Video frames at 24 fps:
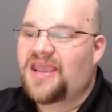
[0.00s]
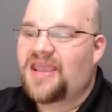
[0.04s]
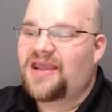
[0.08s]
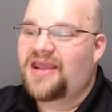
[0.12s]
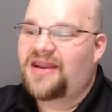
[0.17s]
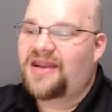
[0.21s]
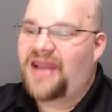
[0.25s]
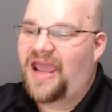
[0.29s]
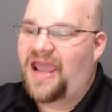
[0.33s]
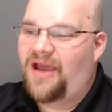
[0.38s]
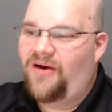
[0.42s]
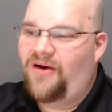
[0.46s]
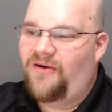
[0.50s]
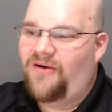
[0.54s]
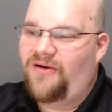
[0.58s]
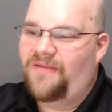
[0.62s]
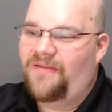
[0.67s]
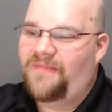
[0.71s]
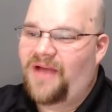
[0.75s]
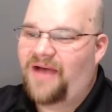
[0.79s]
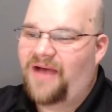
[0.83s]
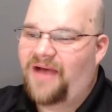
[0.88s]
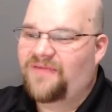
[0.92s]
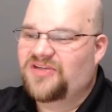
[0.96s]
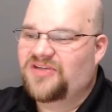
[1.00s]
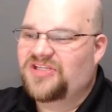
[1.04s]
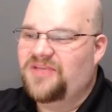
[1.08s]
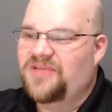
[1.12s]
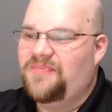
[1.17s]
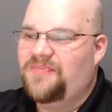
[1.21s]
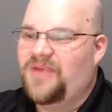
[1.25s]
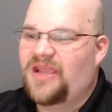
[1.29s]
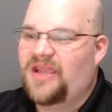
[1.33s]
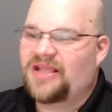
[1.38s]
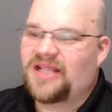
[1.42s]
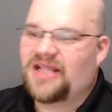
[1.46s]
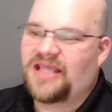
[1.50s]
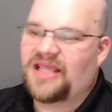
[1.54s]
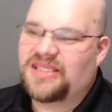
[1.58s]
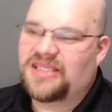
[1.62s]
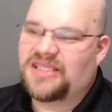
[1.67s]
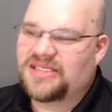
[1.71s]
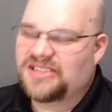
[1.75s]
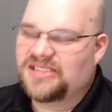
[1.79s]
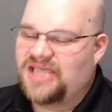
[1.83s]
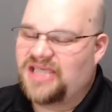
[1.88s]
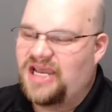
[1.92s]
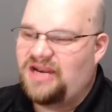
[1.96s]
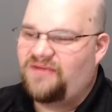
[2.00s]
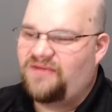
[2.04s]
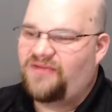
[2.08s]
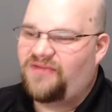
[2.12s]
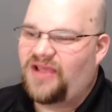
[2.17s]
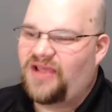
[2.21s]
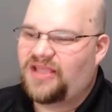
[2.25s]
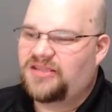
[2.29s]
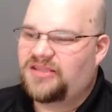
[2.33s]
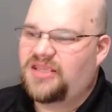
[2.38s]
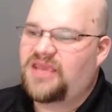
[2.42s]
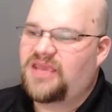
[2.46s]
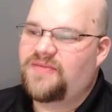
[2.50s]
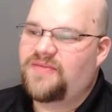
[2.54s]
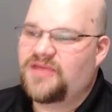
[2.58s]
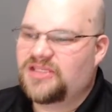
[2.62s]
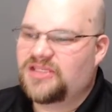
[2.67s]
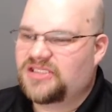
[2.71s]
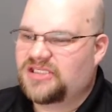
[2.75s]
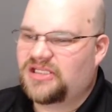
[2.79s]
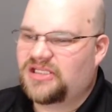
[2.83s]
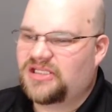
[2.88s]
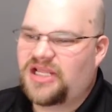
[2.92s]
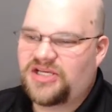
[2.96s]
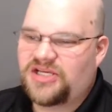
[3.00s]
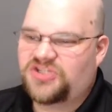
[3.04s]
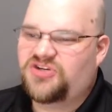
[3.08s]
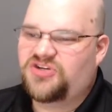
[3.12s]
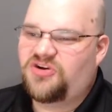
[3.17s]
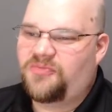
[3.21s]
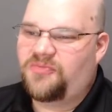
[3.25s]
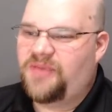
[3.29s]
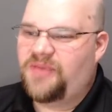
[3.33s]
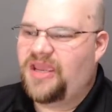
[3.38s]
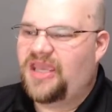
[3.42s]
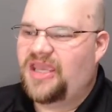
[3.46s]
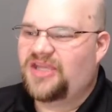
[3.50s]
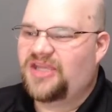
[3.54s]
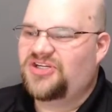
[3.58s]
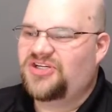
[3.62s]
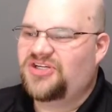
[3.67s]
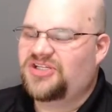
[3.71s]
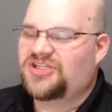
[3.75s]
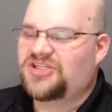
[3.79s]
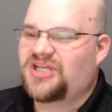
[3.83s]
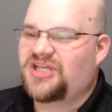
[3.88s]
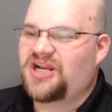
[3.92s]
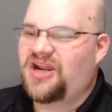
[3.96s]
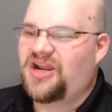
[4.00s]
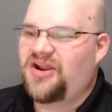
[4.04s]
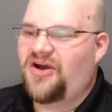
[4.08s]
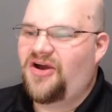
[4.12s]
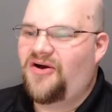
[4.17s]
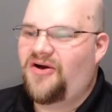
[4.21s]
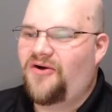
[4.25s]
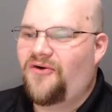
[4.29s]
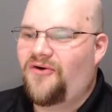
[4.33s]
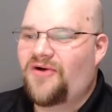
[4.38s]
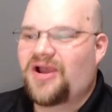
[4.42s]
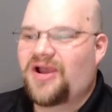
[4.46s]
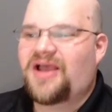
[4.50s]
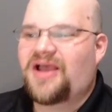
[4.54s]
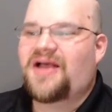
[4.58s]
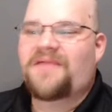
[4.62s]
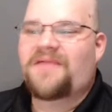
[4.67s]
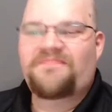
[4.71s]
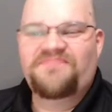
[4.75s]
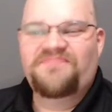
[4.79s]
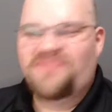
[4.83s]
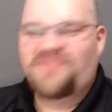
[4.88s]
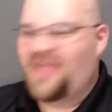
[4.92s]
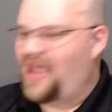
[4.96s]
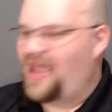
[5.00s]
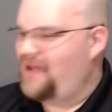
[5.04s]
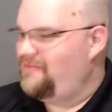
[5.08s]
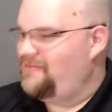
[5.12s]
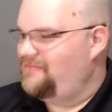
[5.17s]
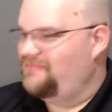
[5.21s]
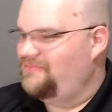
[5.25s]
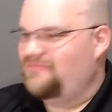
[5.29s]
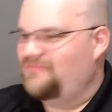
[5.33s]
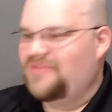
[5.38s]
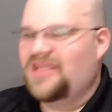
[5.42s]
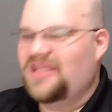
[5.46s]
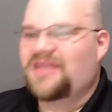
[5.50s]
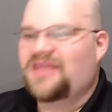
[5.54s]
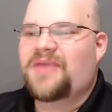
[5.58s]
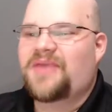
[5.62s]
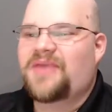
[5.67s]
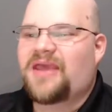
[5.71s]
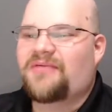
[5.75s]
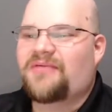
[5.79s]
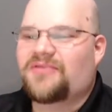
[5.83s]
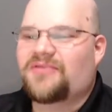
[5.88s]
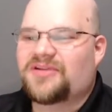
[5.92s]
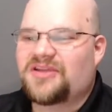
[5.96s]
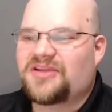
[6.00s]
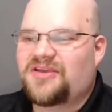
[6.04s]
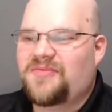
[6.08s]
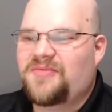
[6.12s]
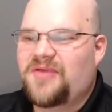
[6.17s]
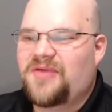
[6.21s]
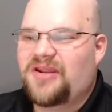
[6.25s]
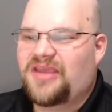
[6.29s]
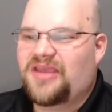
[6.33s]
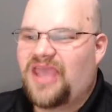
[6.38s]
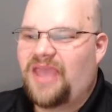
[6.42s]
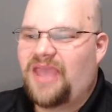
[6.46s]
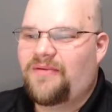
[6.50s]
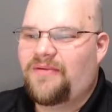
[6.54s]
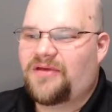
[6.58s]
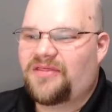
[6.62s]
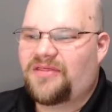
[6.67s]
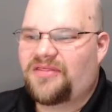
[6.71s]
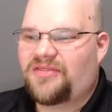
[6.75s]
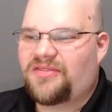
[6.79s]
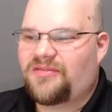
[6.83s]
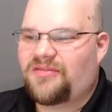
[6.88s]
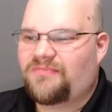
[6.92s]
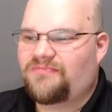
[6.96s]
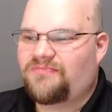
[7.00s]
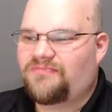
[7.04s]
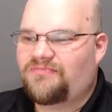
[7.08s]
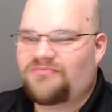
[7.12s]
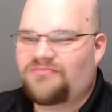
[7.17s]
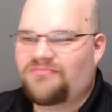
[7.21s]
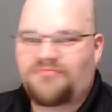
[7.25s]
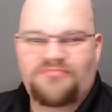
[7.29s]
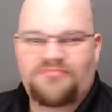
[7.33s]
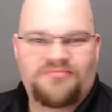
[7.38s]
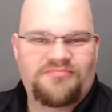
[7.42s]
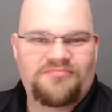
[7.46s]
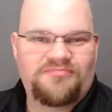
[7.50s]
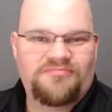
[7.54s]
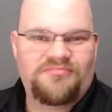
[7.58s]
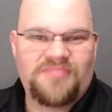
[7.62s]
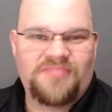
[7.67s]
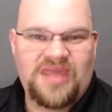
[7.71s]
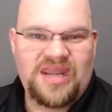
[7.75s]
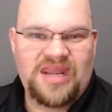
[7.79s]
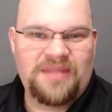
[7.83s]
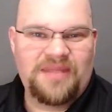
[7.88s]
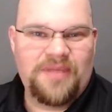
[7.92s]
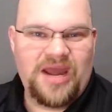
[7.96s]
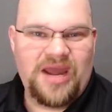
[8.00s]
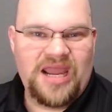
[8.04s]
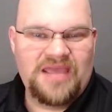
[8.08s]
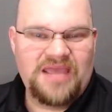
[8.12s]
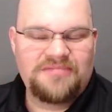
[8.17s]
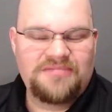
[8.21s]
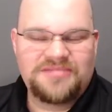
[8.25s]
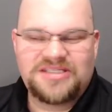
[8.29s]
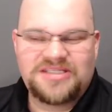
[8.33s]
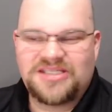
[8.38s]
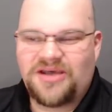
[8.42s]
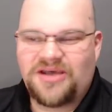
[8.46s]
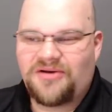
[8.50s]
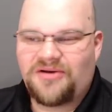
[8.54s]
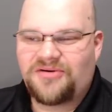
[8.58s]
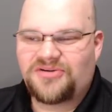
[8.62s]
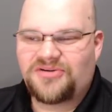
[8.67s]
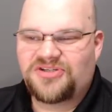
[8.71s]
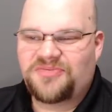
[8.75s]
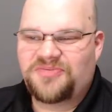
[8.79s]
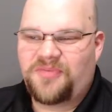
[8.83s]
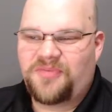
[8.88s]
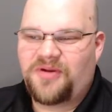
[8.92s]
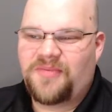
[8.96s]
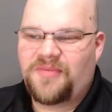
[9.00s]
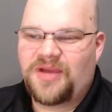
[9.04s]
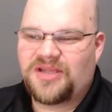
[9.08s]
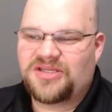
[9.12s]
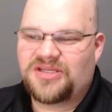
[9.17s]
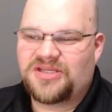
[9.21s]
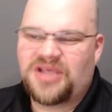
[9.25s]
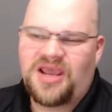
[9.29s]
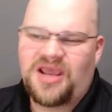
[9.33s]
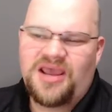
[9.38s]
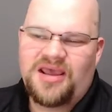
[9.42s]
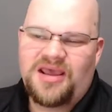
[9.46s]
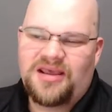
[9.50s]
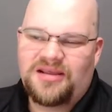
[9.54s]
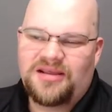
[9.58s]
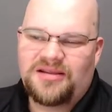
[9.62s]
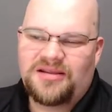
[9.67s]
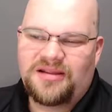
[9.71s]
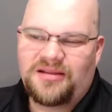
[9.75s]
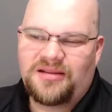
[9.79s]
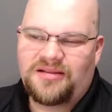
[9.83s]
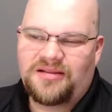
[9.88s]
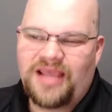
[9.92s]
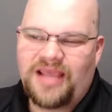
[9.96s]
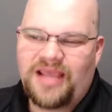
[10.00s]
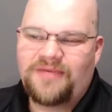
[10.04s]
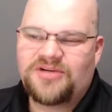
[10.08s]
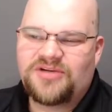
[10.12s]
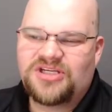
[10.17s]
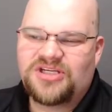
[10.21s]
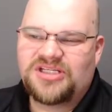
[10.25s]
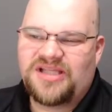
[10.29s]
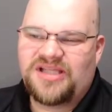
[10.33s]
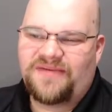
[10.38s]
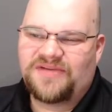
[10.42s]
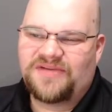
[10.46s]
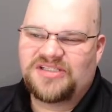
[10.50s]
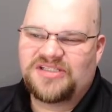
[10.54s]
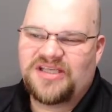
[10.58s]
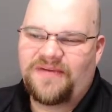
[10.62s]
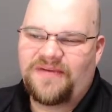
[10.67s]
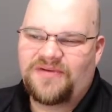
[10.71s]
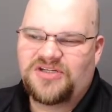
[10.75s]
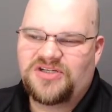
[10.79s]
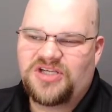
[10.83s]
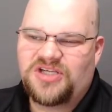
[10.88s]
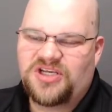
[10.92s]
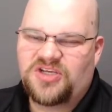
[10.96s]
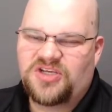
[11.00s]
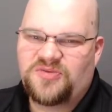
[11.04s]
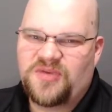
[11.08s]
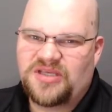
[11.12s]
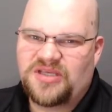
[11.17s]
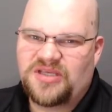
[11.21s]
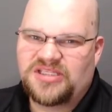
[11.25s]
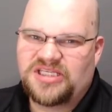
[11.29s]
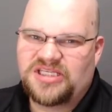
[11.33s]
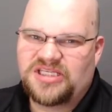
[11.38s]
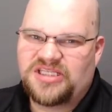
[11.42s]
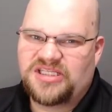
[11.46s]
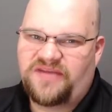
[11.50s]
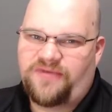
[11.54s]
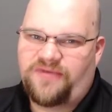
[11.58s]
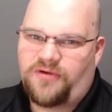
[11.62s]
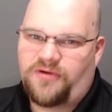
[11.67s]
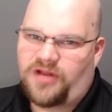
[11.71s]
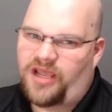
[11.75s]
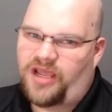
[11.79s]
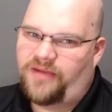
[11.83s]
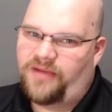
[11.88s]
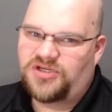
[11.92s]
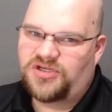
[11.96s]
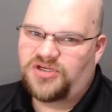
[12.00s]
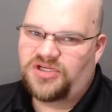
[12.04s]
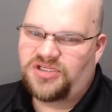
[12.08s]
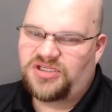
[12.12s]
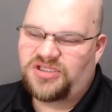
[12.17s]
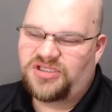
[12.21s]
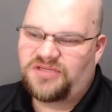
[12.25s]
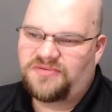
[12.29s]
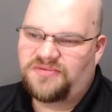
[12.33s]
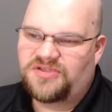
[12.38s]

Now, obviously being like this kind of like demon celestial being, she's going to need to be able to communicate with anybody. So she pretty much, languages level 7, she can speak 64 languages.